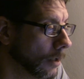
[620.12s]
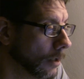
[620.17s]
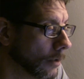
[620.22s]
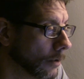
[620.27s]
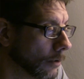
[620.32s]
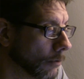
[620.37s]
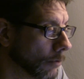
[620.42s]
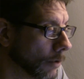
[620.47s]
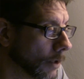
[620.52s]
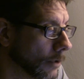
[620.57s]

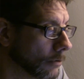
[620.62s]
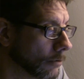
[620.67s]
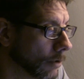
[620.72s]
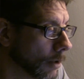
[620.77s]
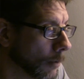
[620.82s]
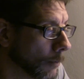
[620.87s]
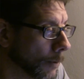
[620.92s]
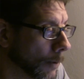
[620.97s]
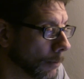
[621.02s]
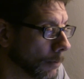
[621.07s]
The Race
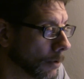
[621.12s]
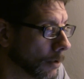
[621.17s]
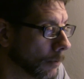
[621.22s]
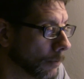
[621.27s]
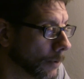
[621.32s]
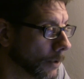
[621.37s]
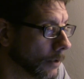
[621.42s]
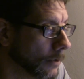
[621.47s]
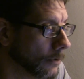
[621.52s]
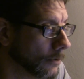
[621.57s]
Crime Public
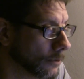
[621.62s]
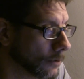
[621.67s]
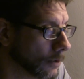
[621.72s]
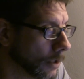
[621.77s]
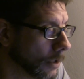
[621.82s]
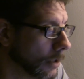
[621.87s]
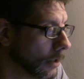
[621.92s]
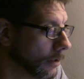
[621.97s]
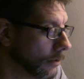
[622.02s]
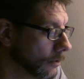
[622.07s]
Opinion
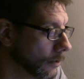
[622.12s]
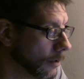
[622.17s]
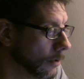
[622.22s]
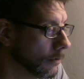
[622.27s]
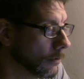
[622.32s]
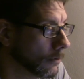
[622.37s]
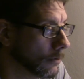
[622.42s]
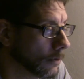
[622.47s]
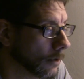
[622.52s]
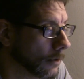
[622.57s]
Study
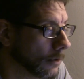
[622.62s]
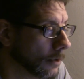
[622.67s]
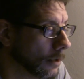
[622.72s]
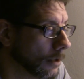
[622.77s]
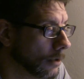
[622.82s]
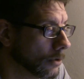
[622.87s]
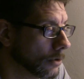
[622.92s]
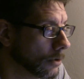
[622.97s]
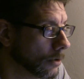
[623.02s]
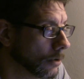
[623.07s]
needs a
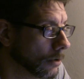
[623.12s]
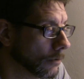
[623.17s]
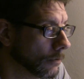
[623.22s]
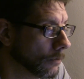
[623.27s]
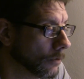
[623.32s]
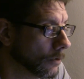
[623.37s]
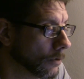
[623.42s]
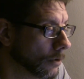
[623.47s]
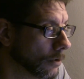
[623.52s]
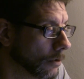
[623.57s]
citation and a
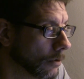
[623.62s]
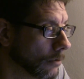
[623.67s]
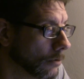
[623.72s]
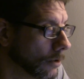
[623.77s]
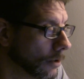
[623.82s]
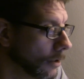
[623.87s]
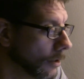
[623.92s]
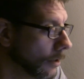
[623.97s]
footnote.